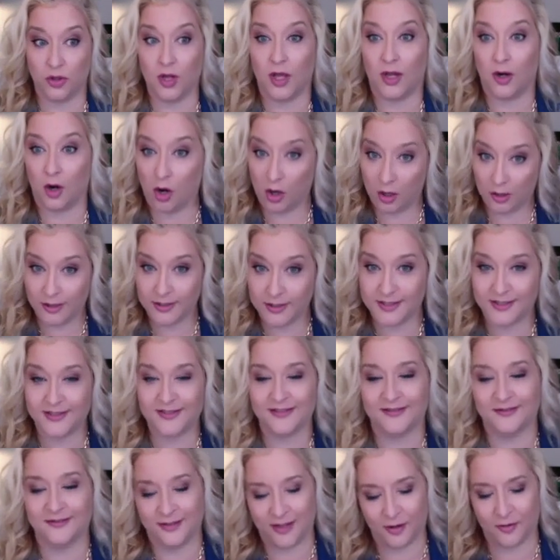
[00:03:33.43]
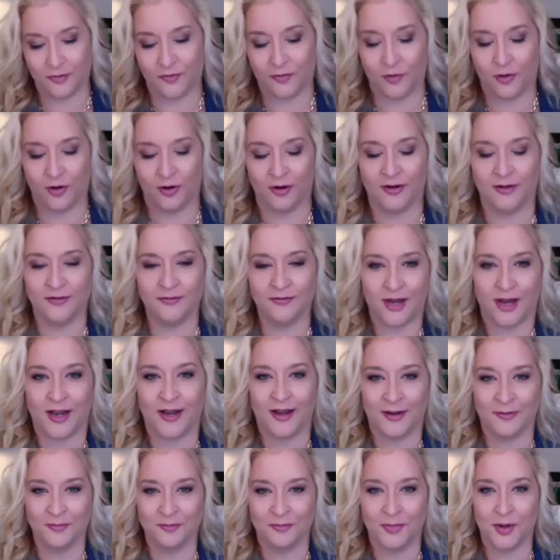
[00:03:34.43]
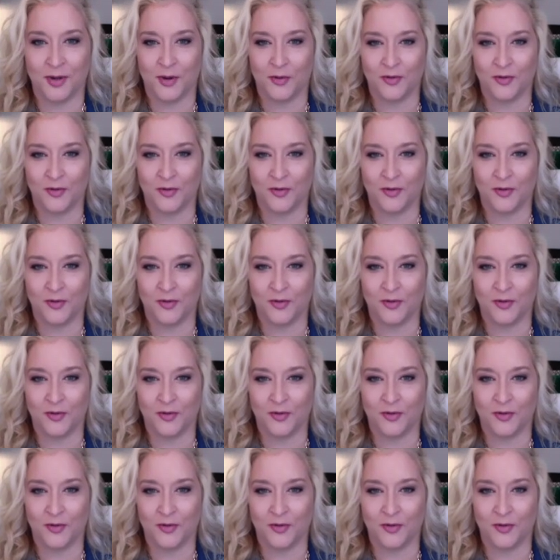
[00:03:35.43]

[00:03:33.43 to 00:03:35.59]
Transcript: an artist therefore i am both